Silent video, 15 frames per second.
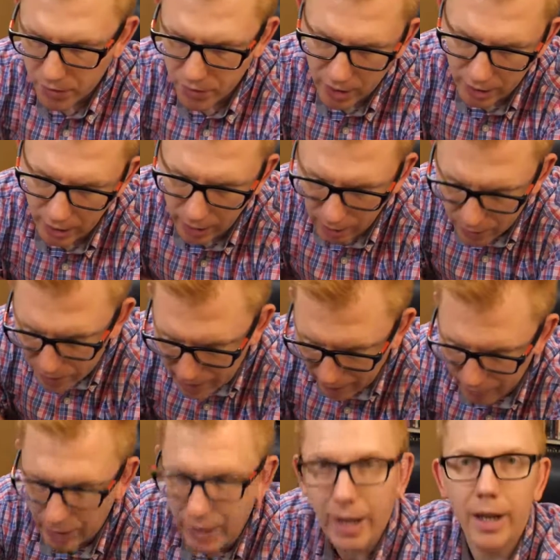was selling
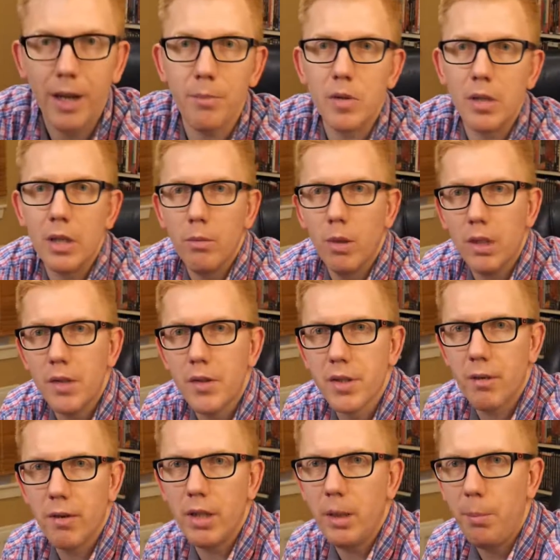7 games and he wanted
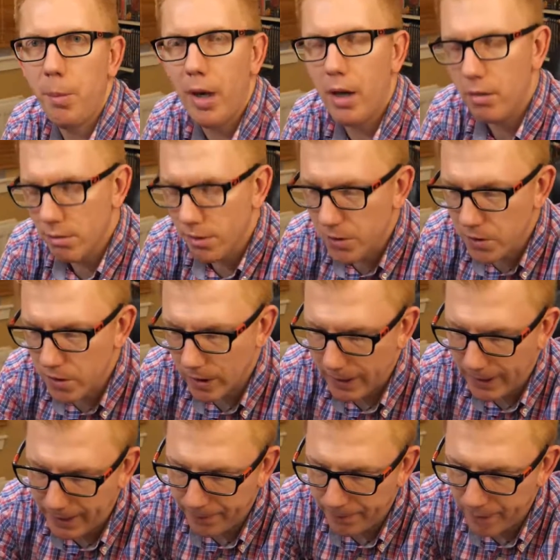£70.
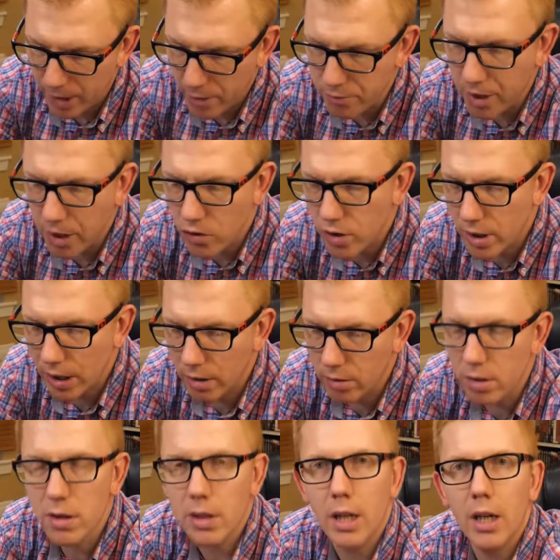I reached
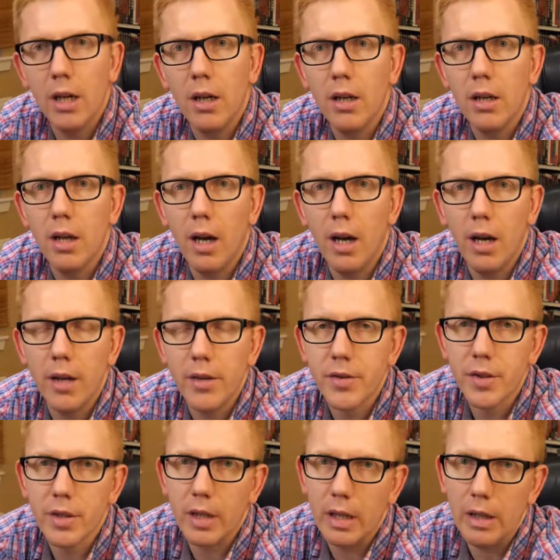out and
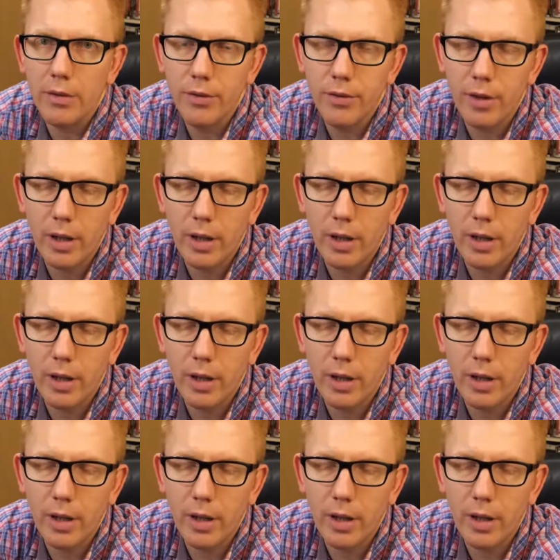asked if